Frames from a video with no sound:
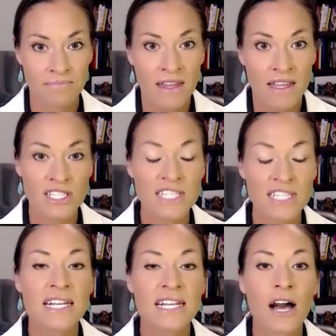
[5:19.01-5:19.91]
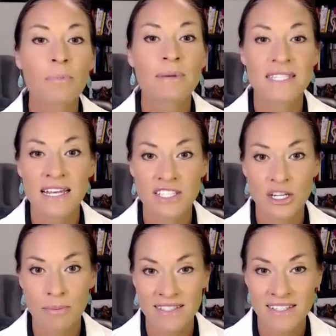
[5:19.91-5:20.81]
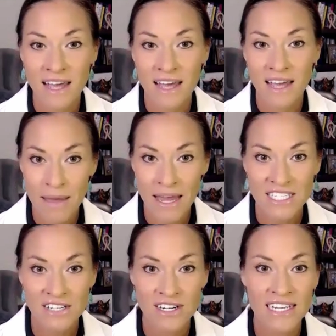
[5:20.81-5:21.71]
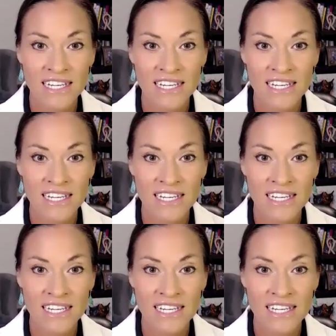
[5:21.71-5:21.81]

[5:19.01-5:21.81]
So this is going to help assess your pet's gut bacteria,